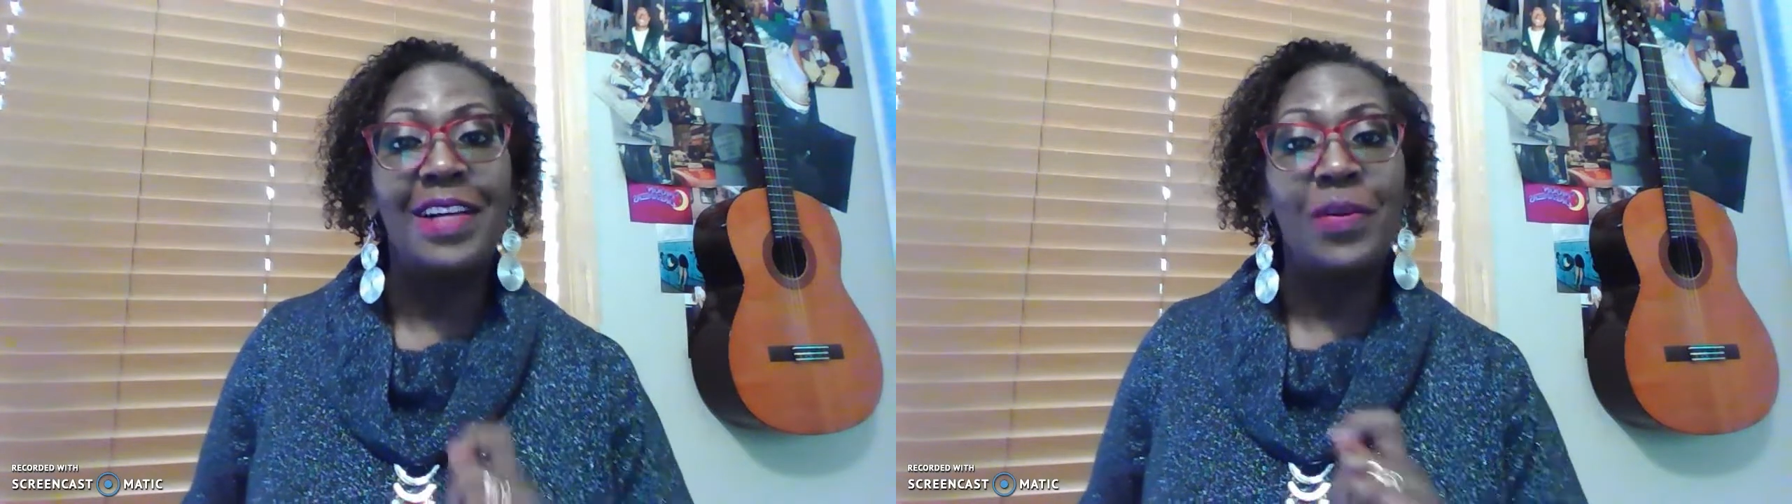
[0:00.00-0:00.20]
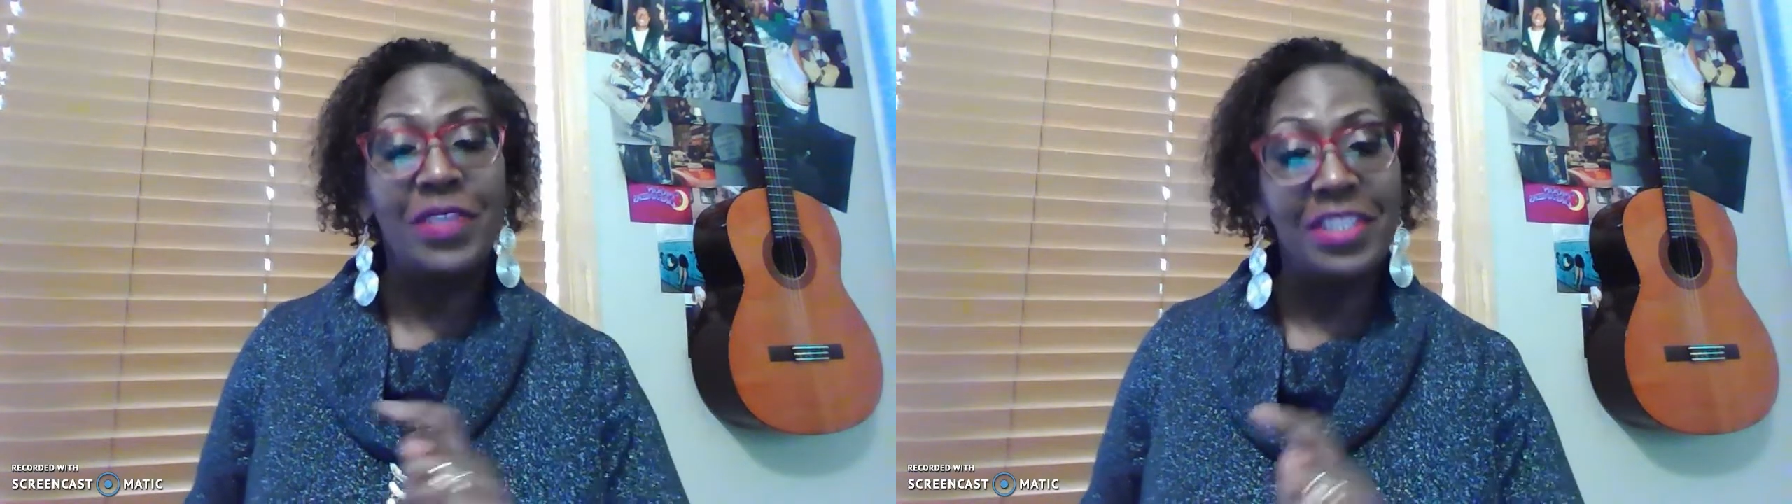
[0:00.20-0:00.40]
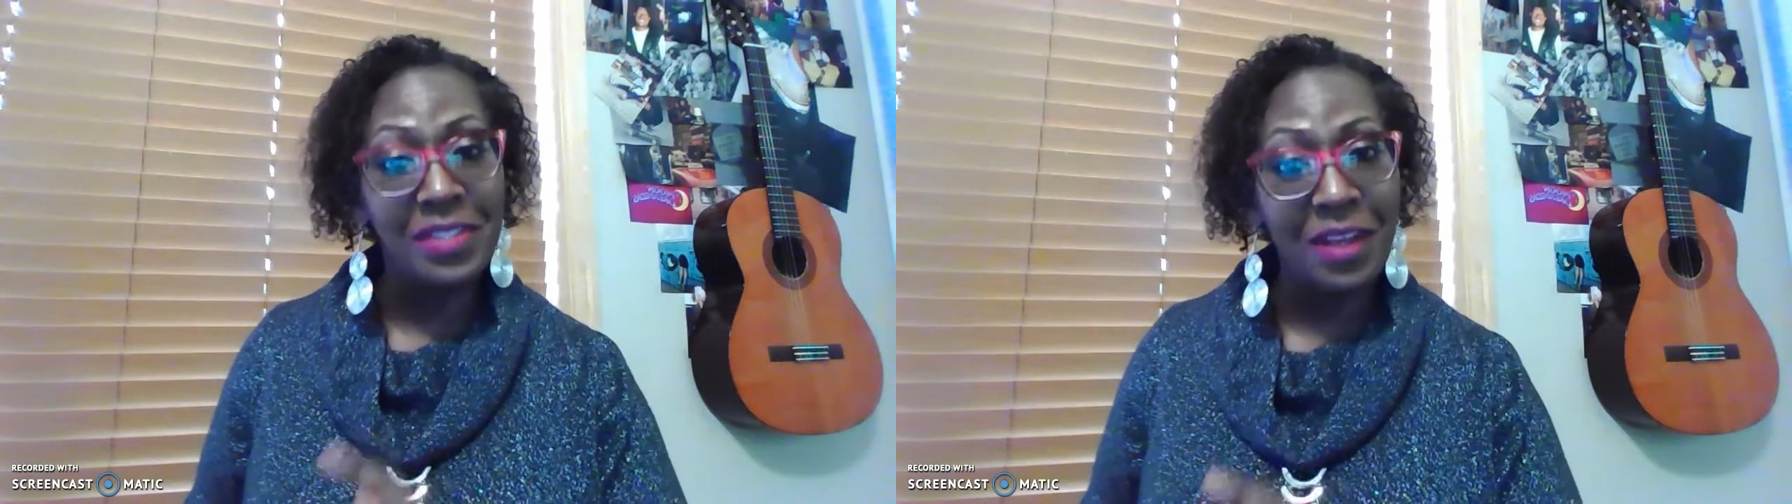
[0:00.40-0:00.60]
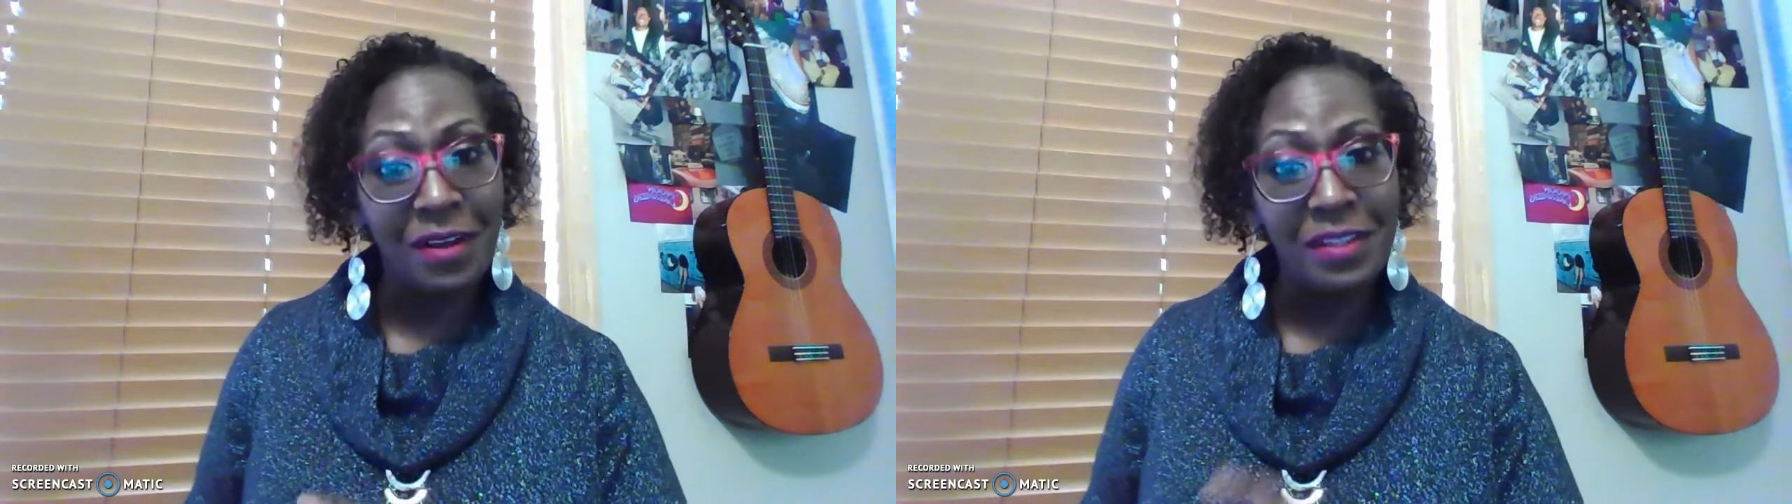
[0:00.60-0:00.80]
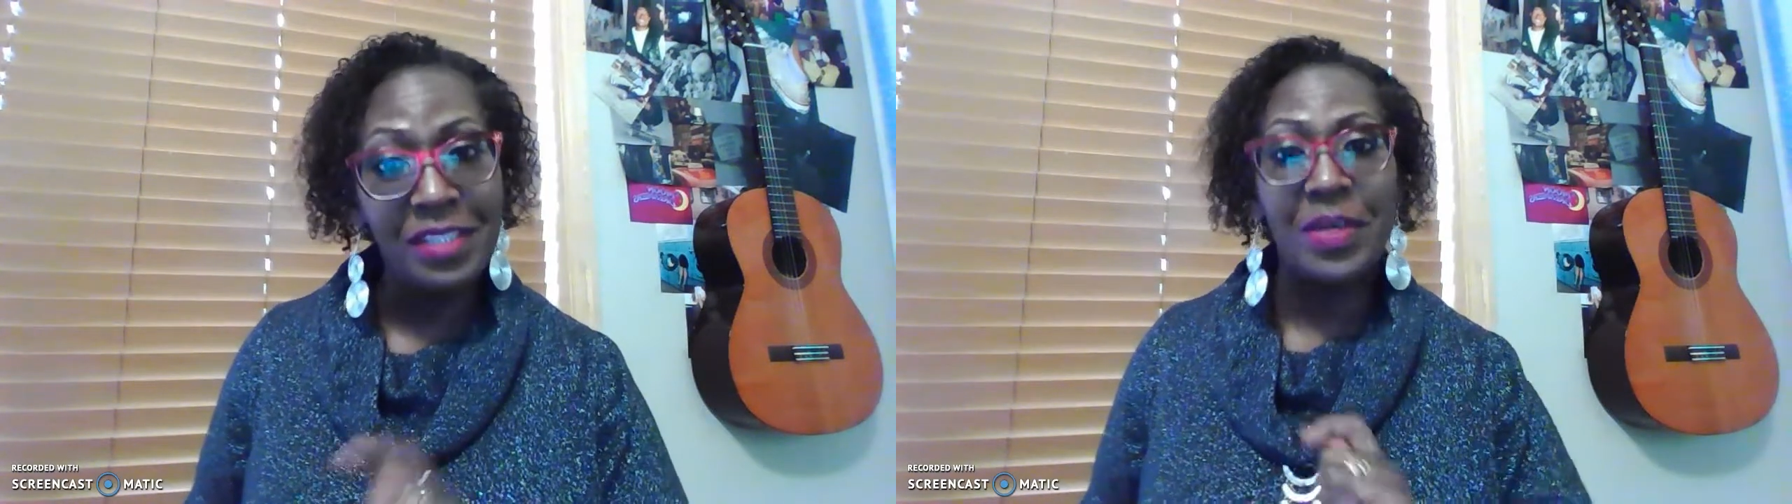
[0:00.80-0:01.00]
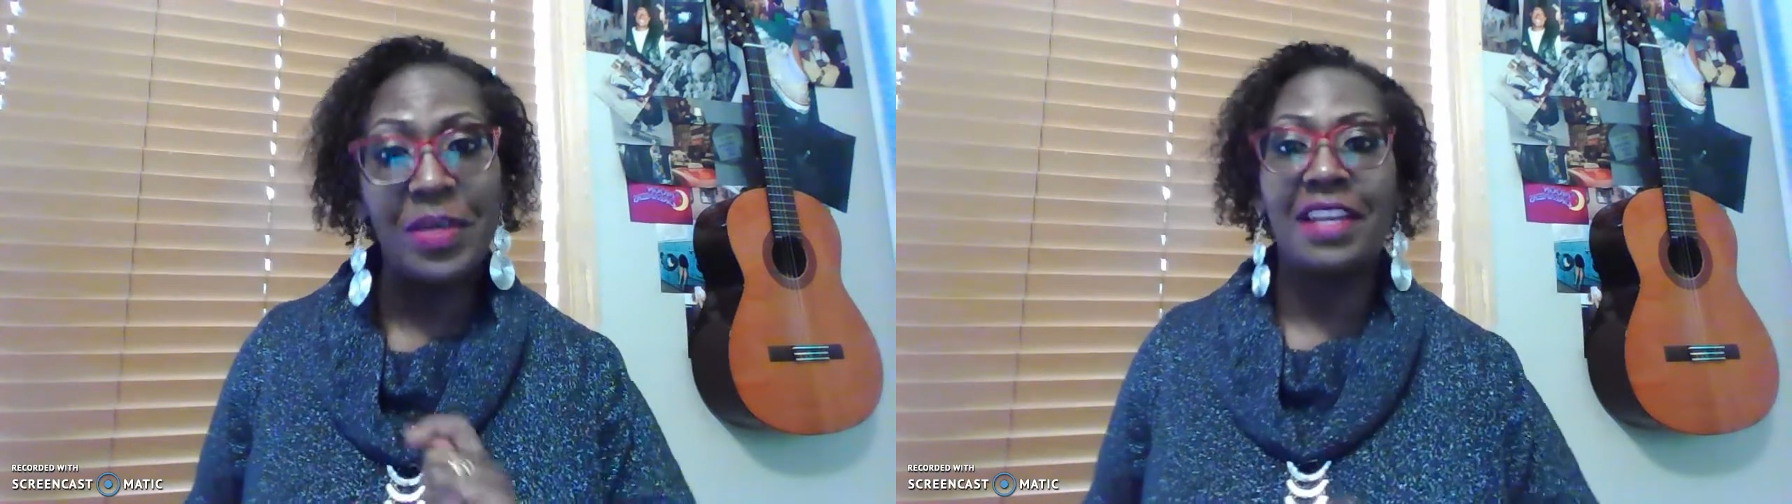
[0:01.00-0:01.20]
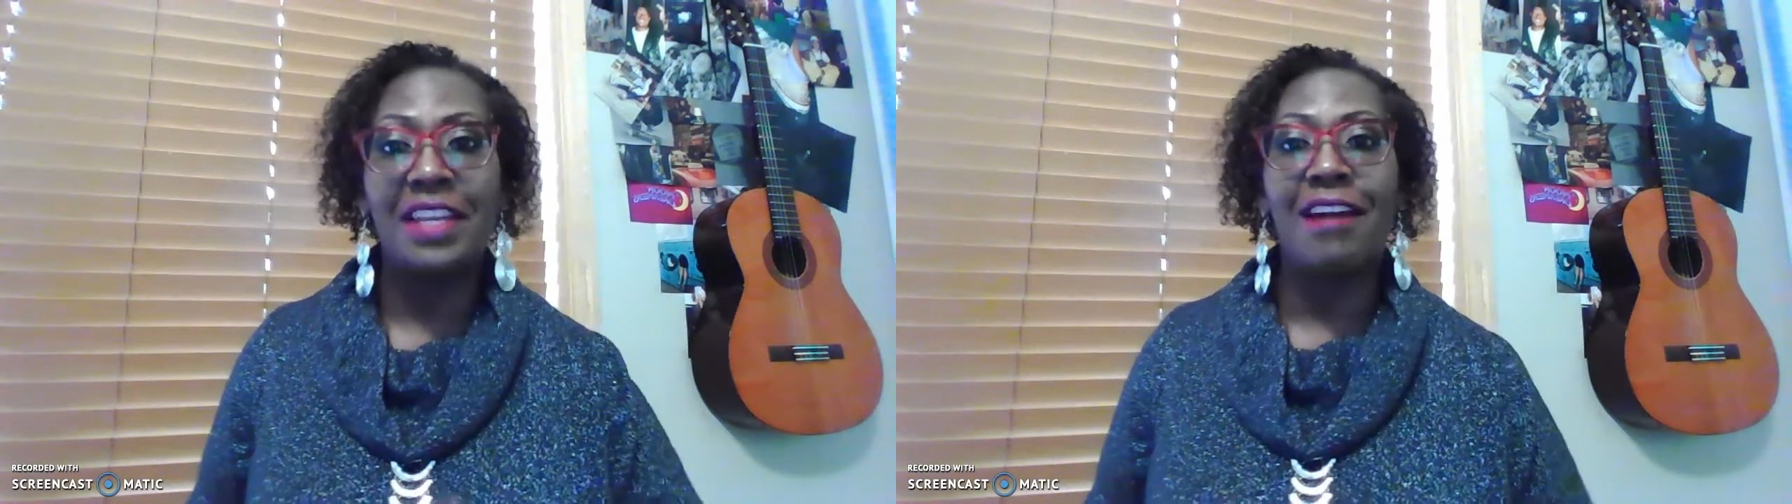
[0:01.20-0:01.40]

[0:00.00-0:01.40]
which is also in